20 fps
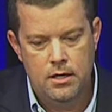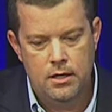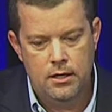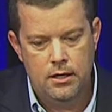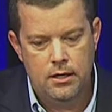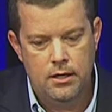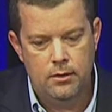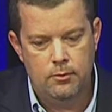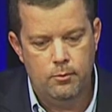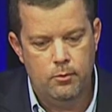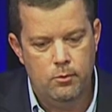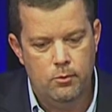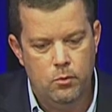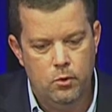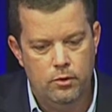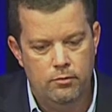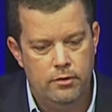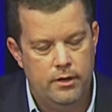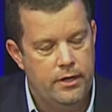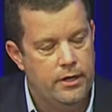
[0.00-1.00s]
um,
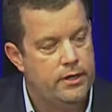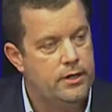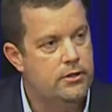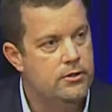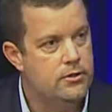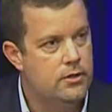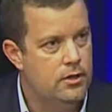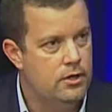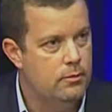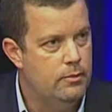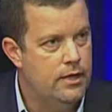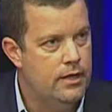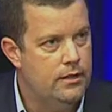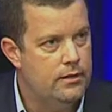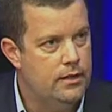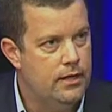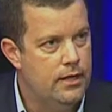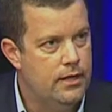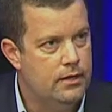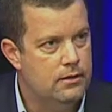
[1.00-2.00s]
we're very concerned about
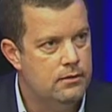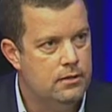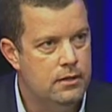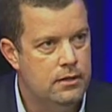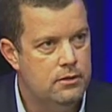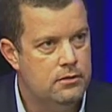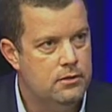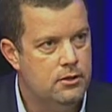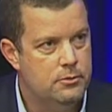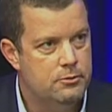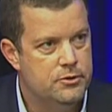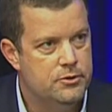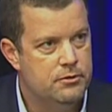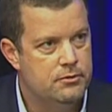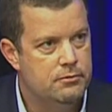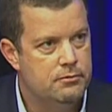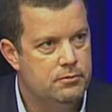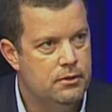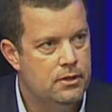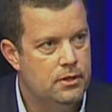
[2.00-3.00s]
that in terms
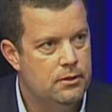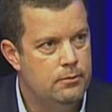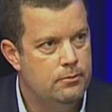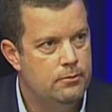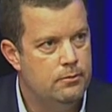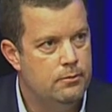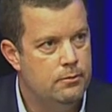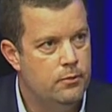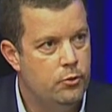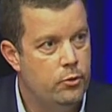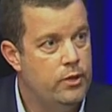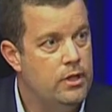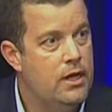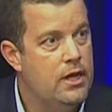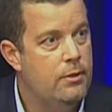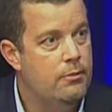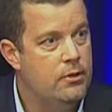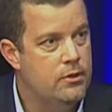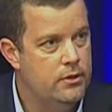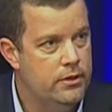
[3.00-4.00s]
of um, the
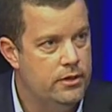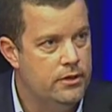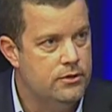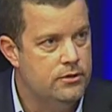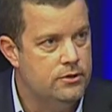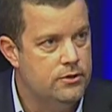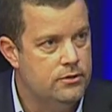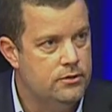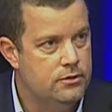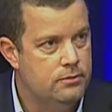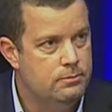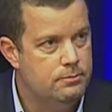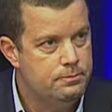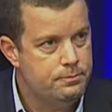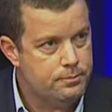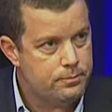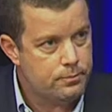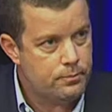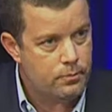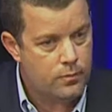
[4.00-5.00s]
reliability of the system.
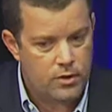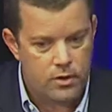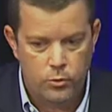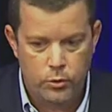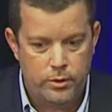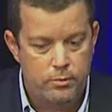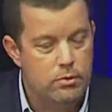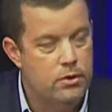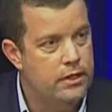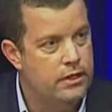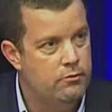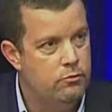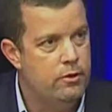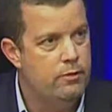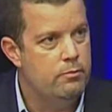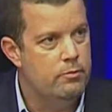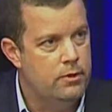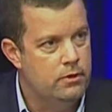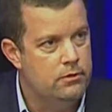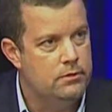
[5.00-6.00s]
And we believe
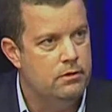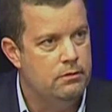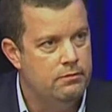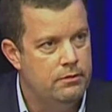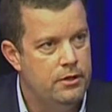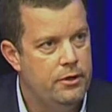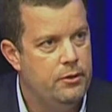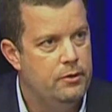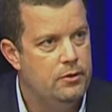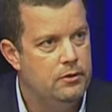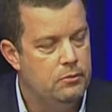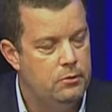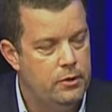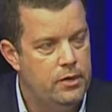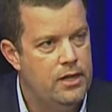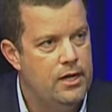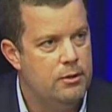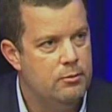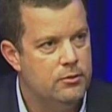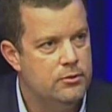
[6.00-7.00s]
we've built a very
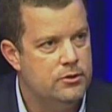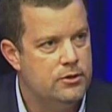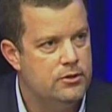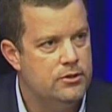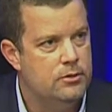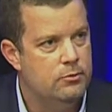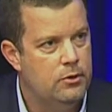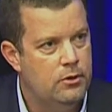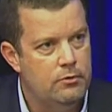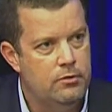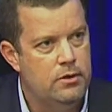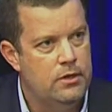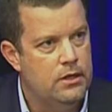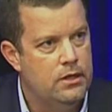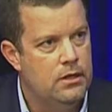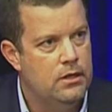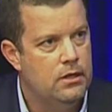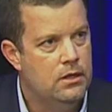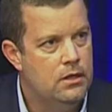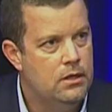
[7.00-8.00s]
reliable system over
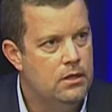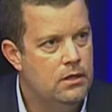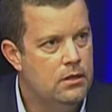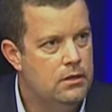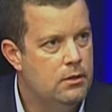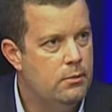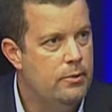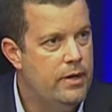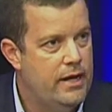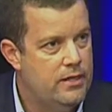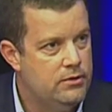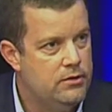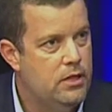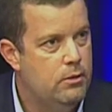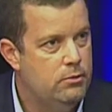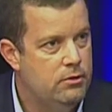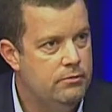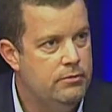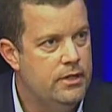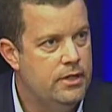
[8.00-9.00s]
the the past
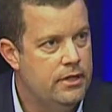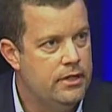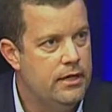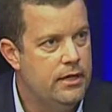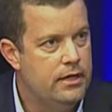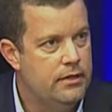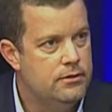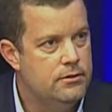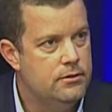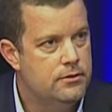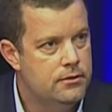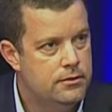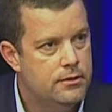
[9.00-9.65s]
couple of decades.